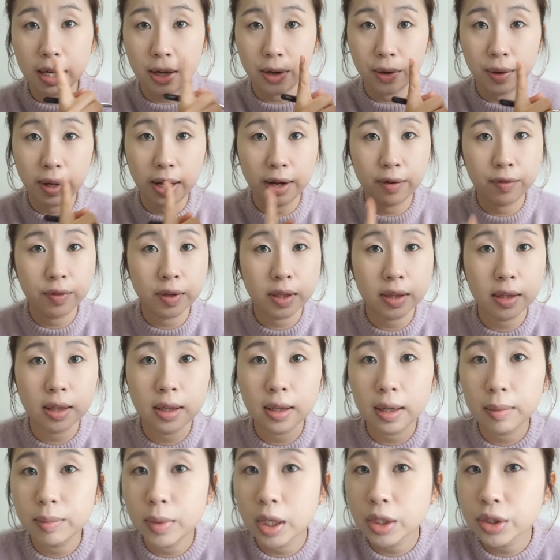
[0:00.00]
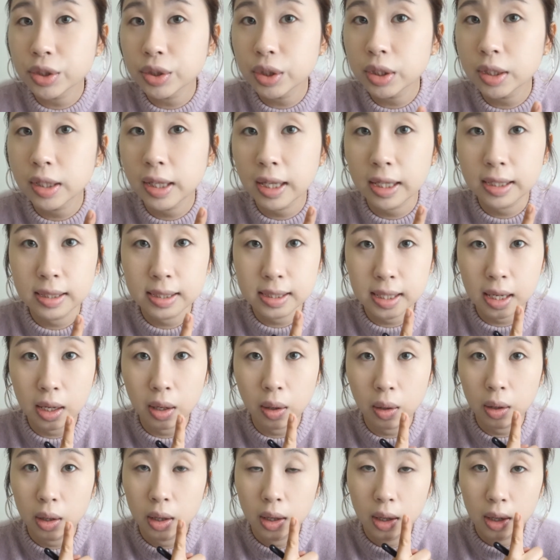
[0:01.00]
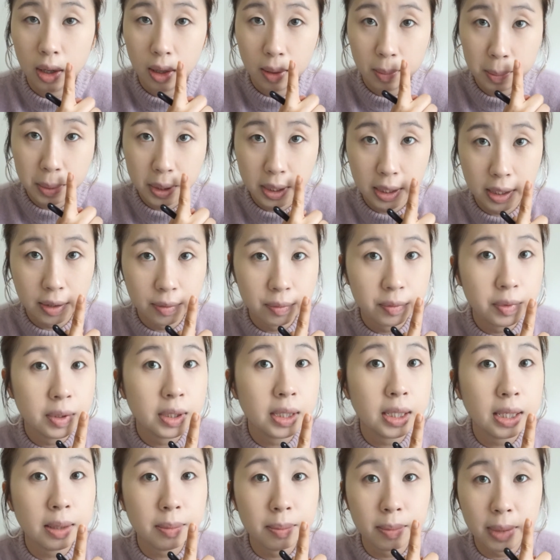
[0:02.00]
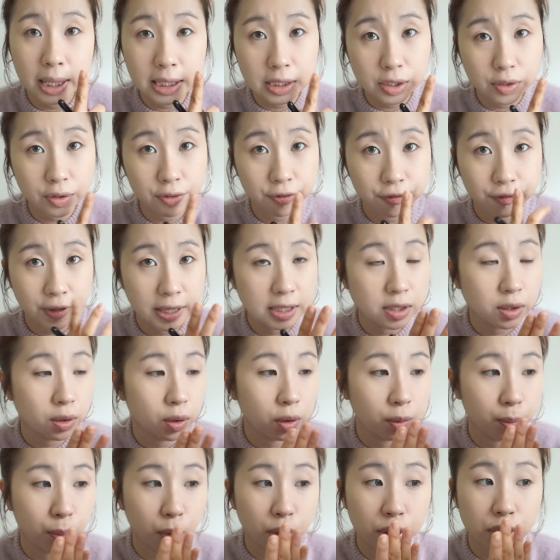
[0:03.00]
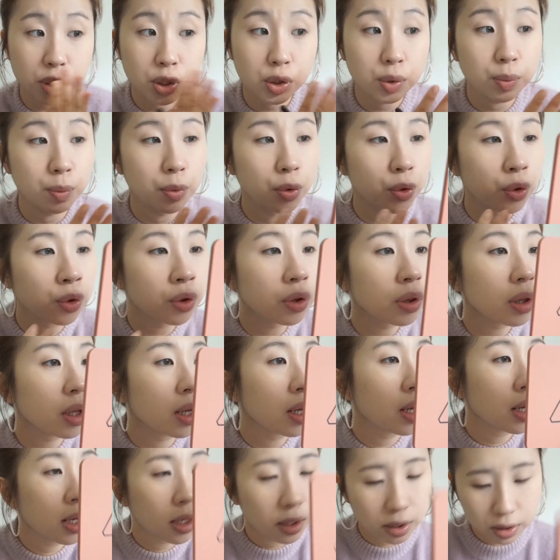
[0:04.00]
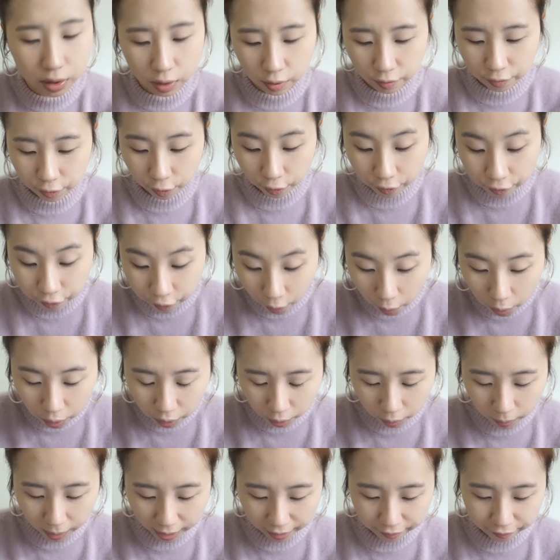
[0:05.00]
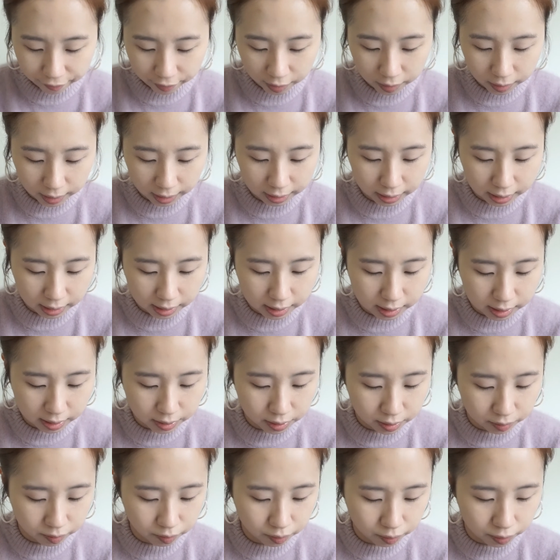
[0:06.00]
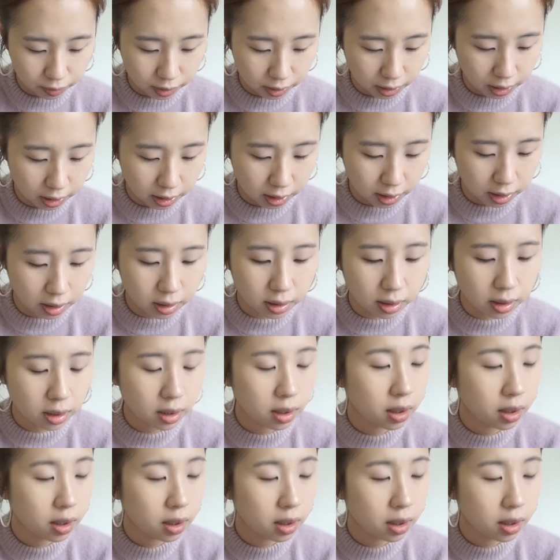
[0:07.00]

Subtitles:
out everything. I'm not sure you can tell, but it really makes your face look more smooth. So for photo, I feel like this is really good.